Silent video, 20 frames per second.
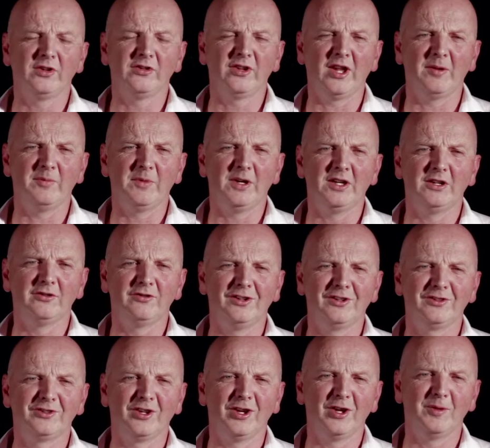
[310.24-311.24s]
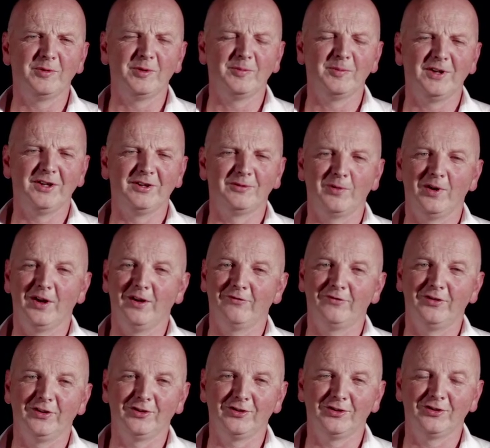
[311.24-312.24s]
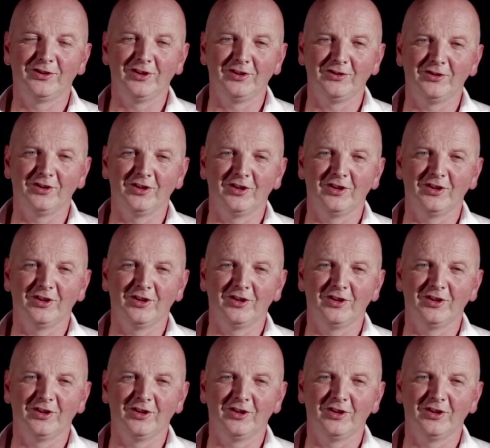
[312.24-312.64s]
does that mean in real terms? It means, well, for instance, this